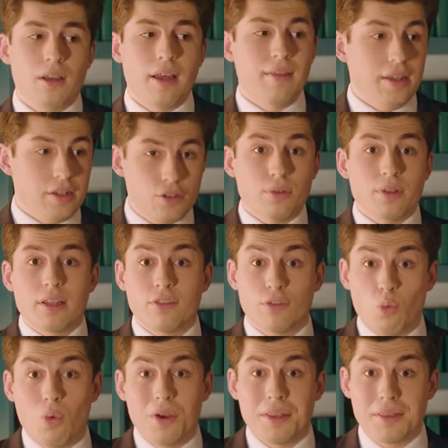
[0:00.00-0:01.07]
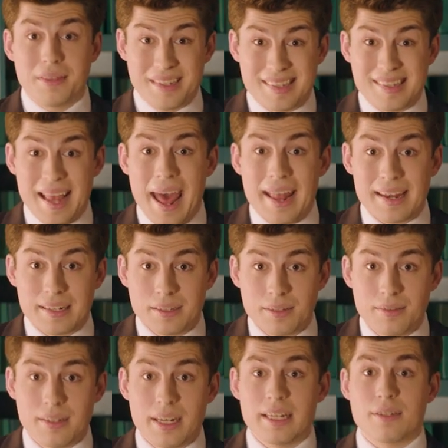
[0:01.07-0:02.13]
And they do this with SAND,
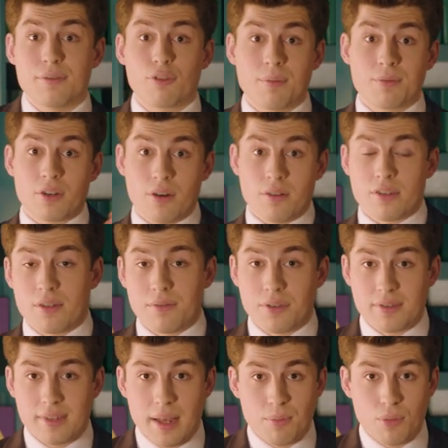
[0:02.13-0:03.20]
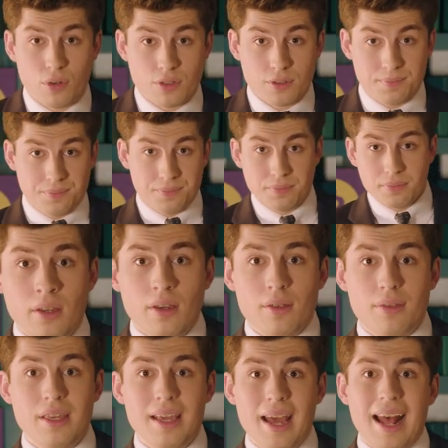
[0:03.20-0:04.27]
the native cryptocurrency of the Sandbox.
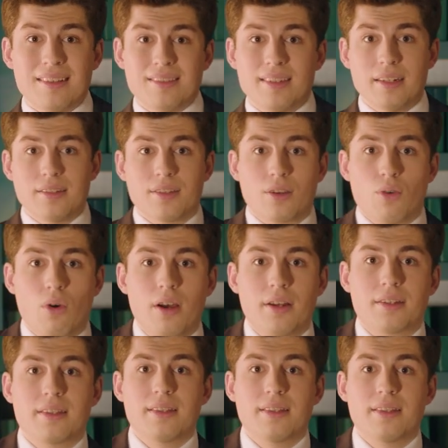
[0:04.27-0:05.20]
The assets acquired